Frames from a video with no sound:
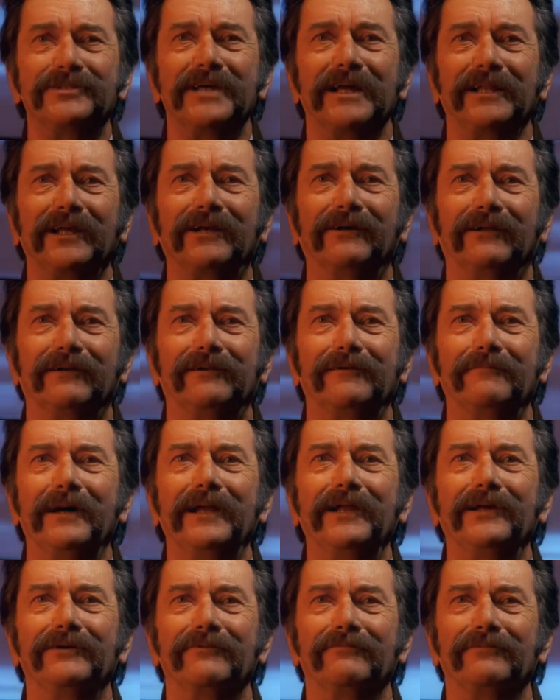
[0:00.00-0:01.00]
Technicolor
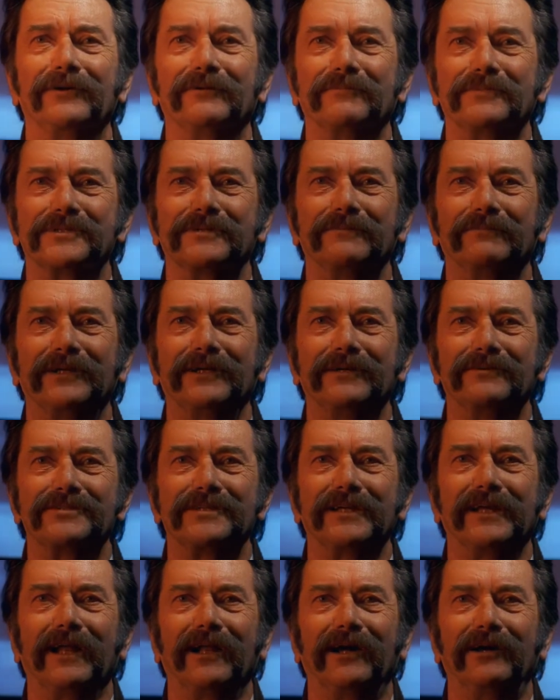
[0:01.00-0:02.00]
American films that we used
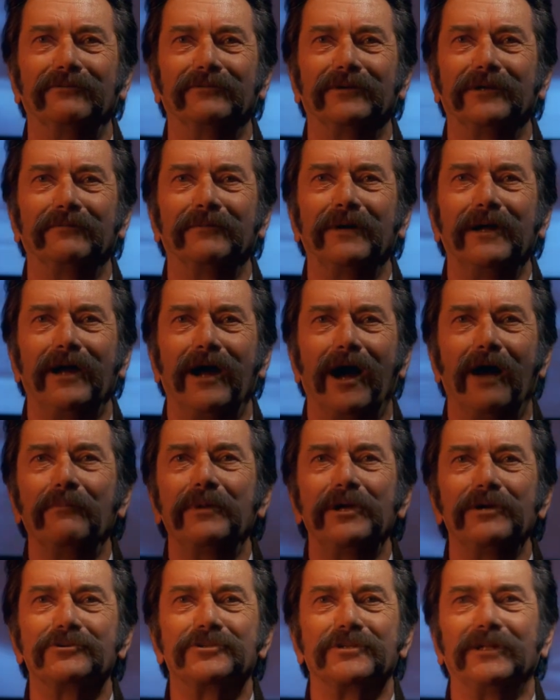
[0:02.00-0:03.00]
to get over them. And
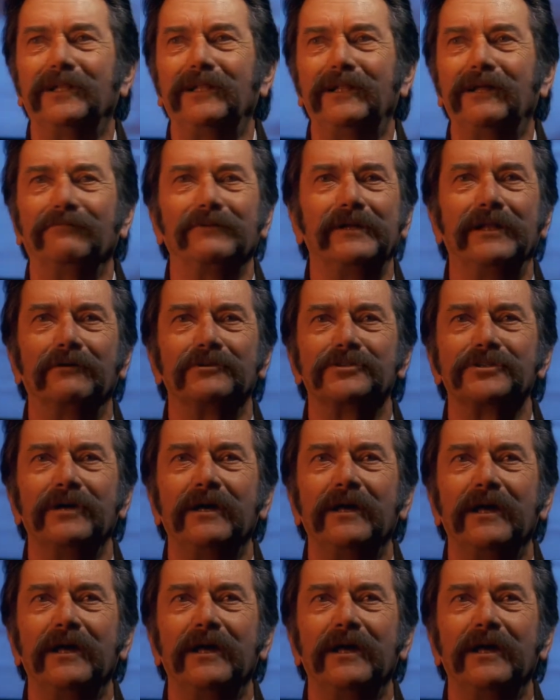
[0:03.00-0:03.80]
we used to love, you know, as